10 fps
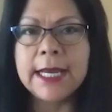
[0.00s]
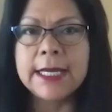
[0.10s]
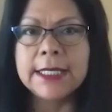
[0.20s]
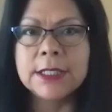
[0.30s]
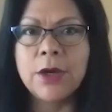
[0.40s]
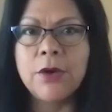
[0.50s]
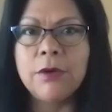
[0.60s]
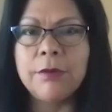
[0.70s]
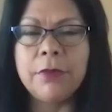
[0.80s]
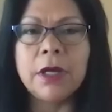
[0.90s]
So
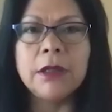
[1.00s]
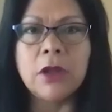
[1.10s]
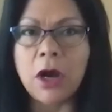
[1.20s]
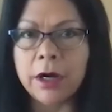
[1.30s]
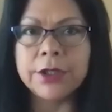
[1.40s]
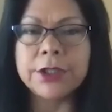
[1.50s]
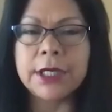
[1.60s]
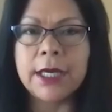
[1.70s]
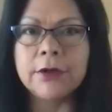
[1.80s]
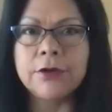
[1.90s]
large
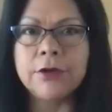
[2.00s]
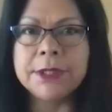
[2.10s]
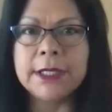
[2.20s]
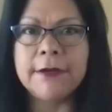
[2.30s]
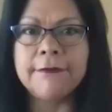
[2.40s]
groups of